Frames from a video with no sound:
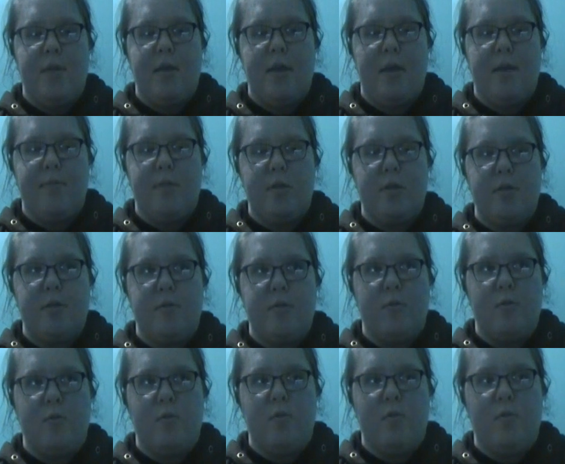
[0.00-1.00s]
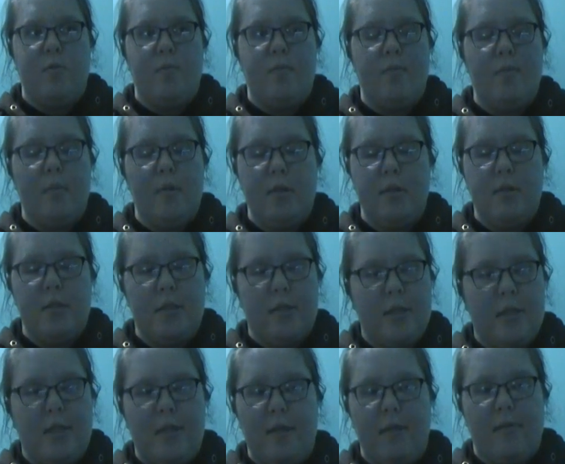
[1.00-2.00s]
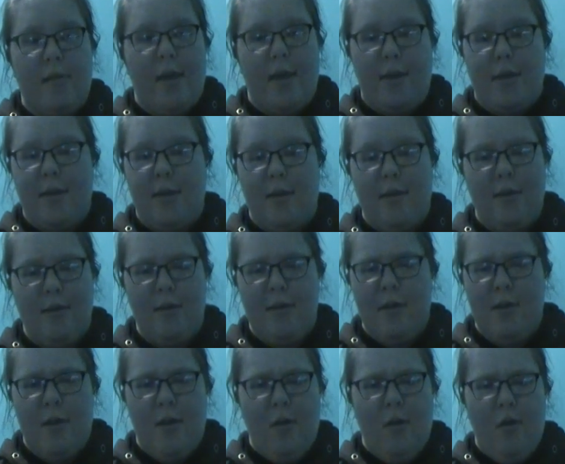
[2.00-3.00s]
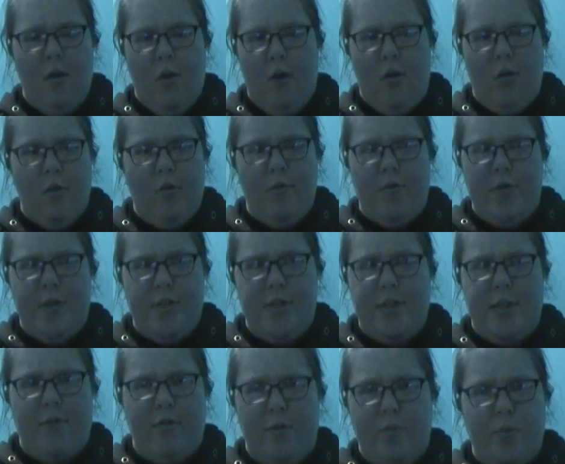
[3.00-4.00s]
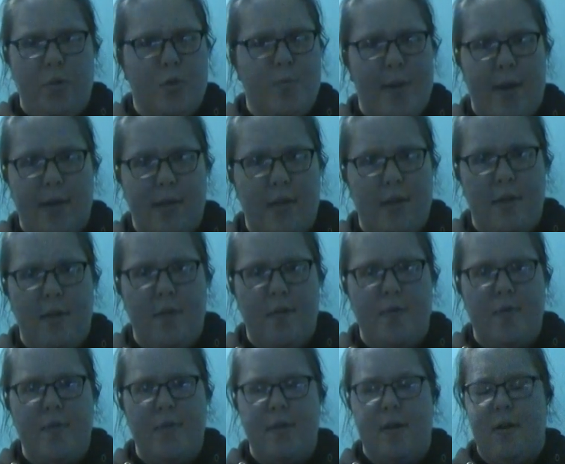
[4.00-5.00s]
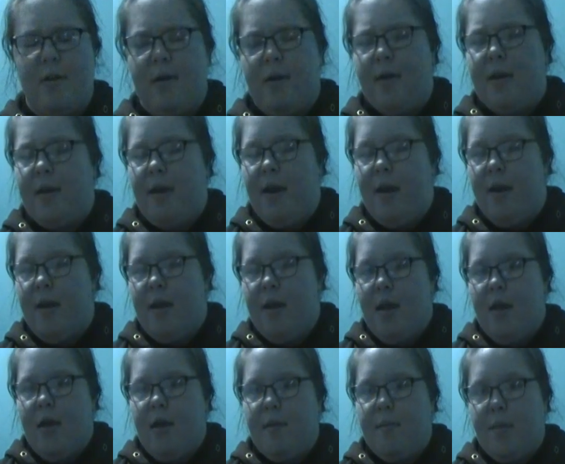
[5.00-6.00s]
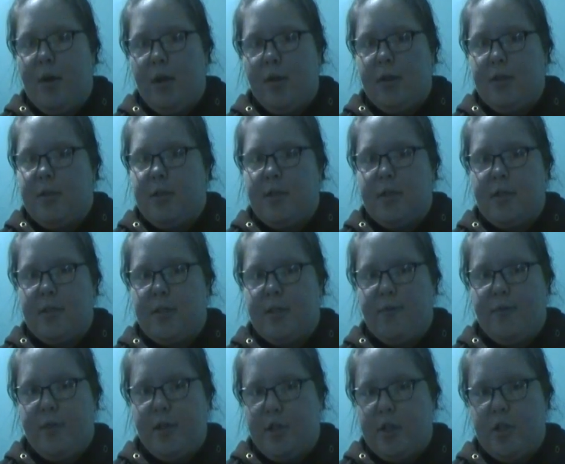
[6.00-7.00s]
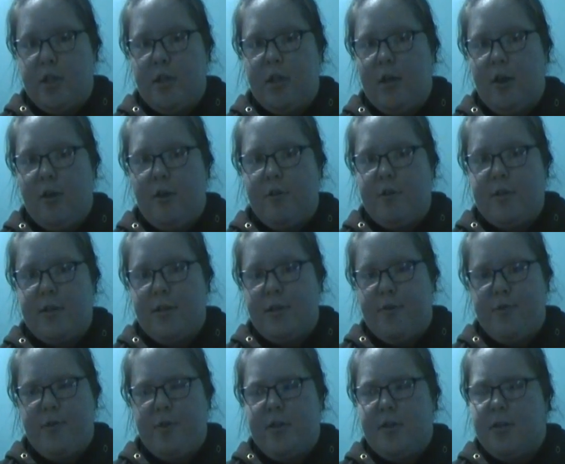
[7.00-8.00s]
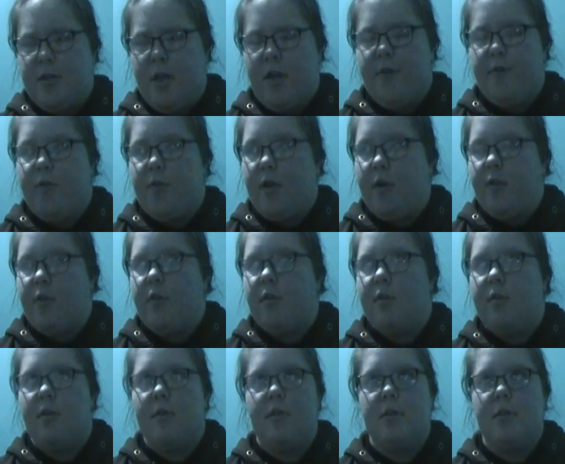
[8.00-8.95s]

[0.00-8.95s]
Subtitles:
being able to see, like, all of these different perspectives on politics and religion and all this different stuff that